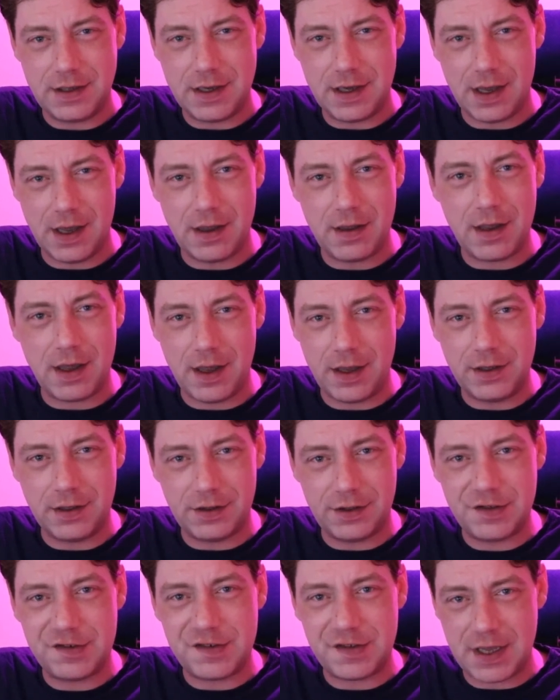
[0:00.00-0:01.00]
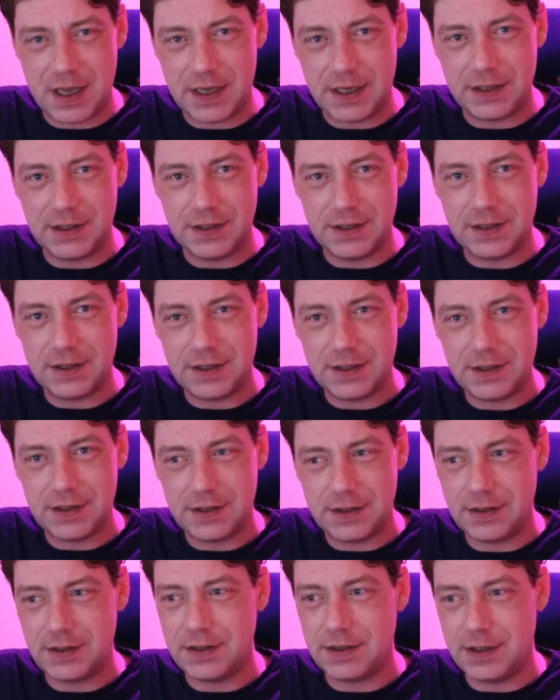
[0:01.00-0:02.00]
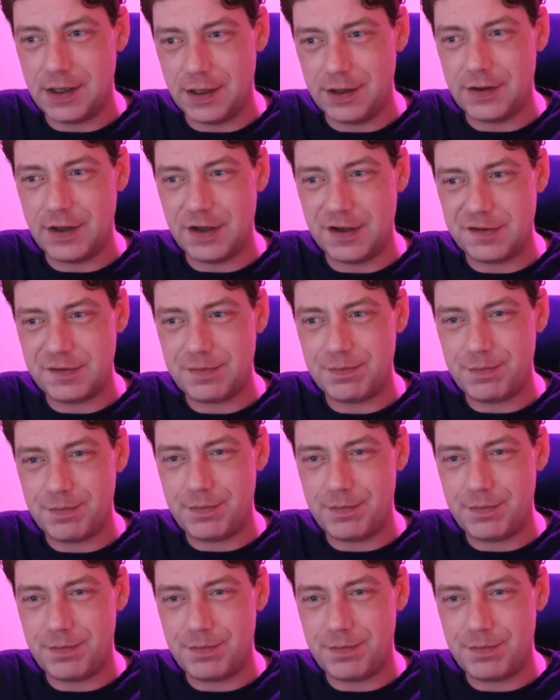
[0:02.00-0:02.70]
I, I understand that there's